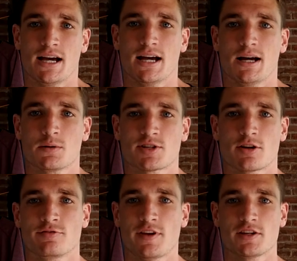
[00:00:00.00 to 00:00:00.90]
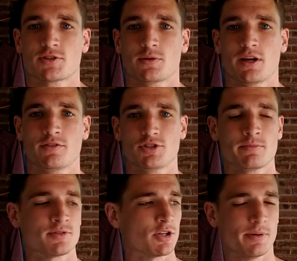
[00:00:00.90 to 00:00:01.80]
We're starting phase three of the
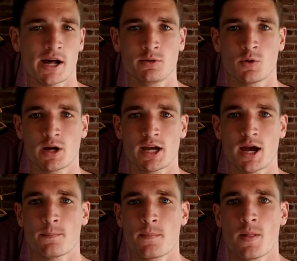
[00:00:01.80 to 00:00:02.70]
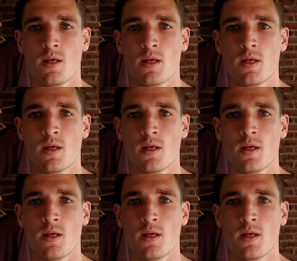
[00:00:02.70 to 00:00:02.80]
Gym Sopani workout.